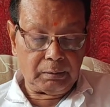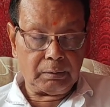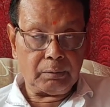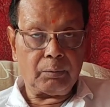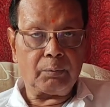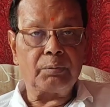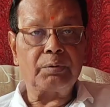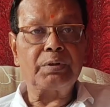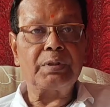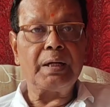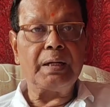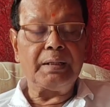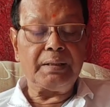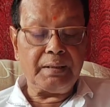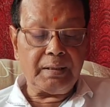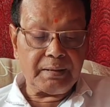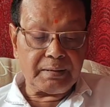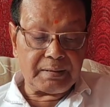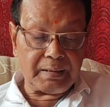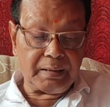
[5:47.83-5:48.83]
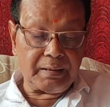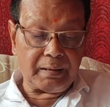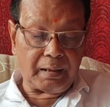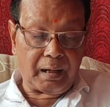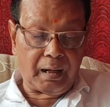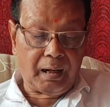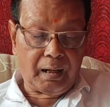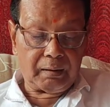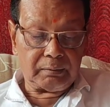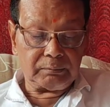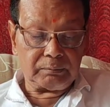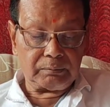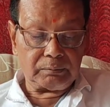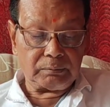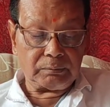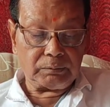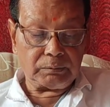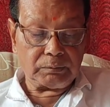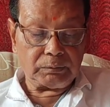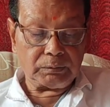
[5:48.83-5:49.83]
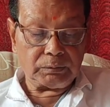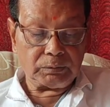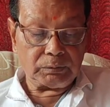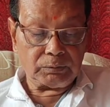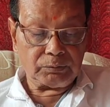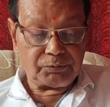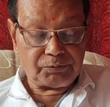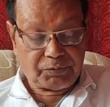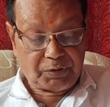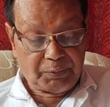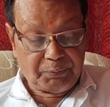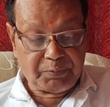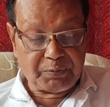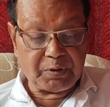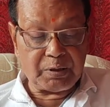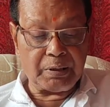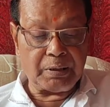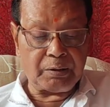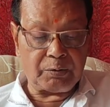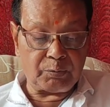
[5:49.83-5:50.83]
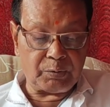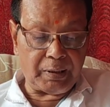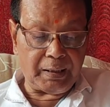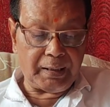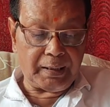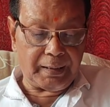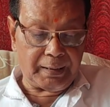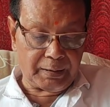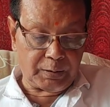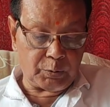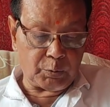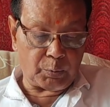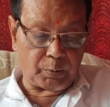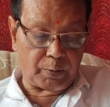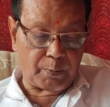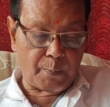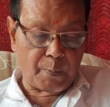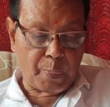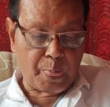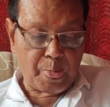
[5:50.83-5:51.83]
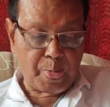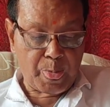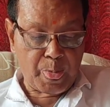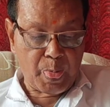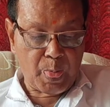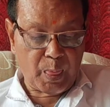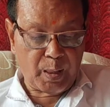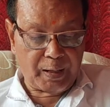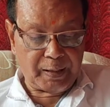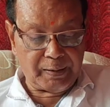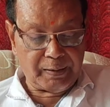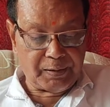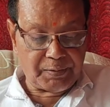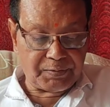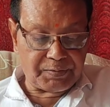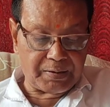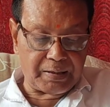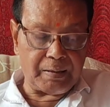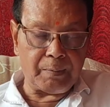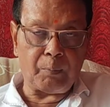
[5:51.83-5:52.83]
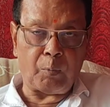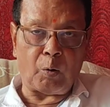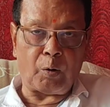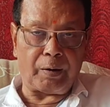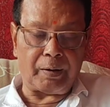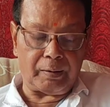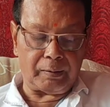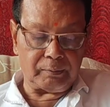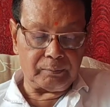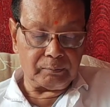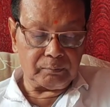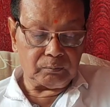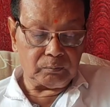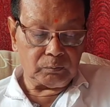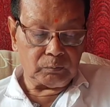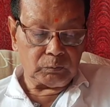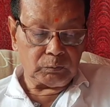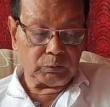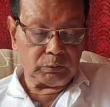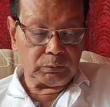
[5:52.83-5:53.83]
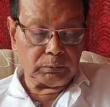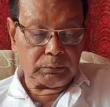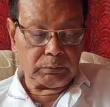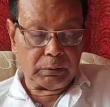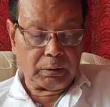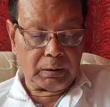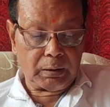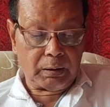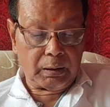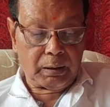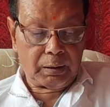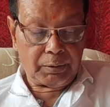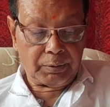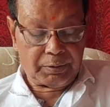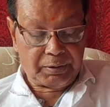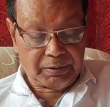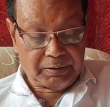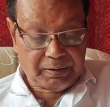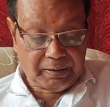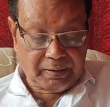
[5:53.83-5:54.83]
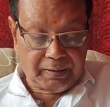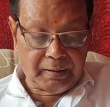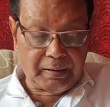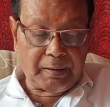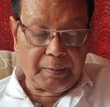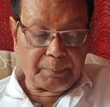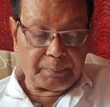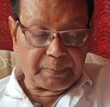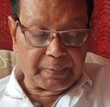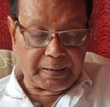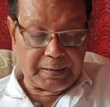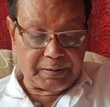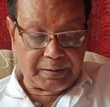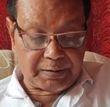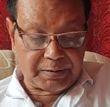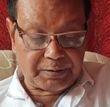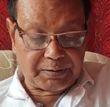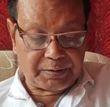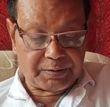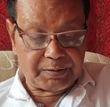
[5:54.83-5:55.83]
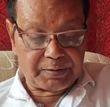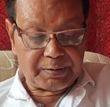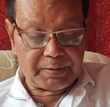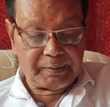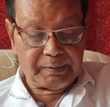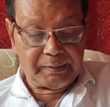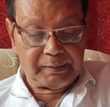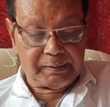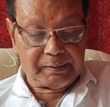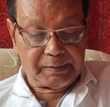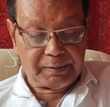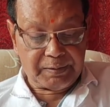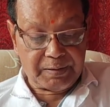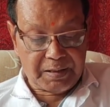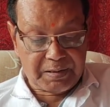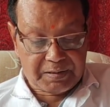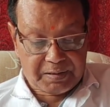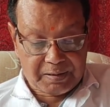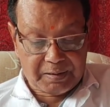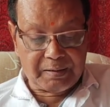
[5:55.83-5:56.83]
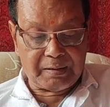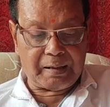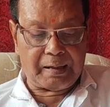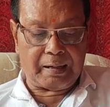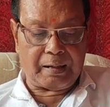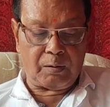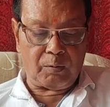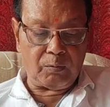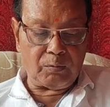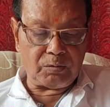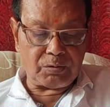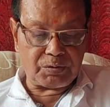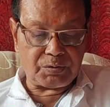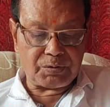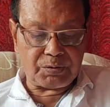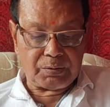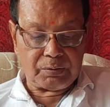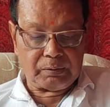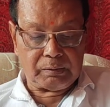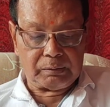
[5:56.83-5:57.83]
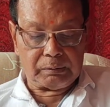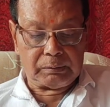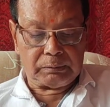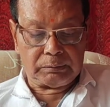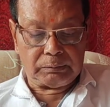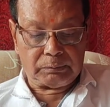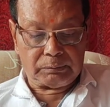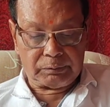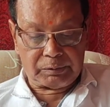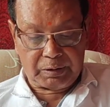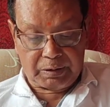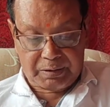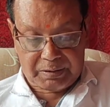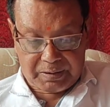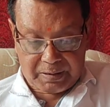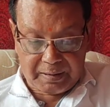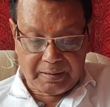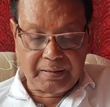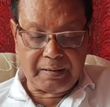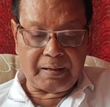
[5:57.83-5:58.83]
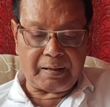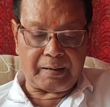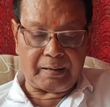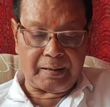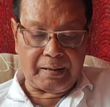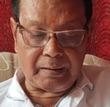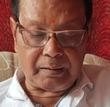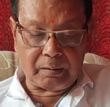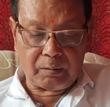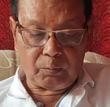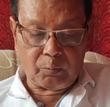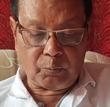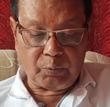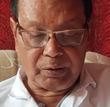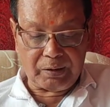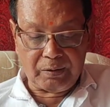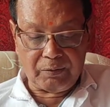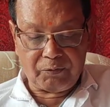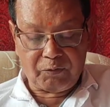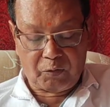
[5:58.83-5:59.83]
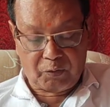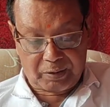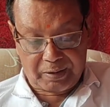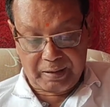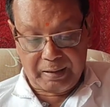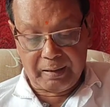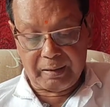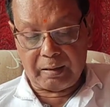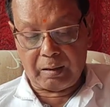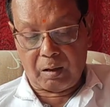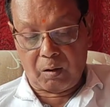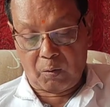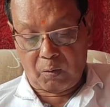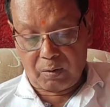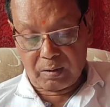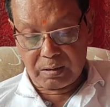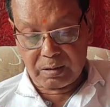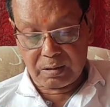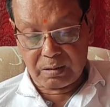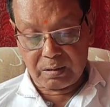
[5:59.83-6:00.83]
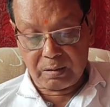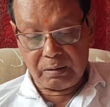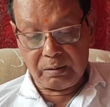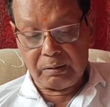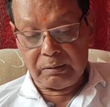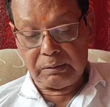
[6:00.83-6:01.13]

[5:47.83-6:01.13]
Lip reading: Now, changes in the fifth degree injury in the cell body. Degenerative changes. Nasal granules disintegrate within 48 hours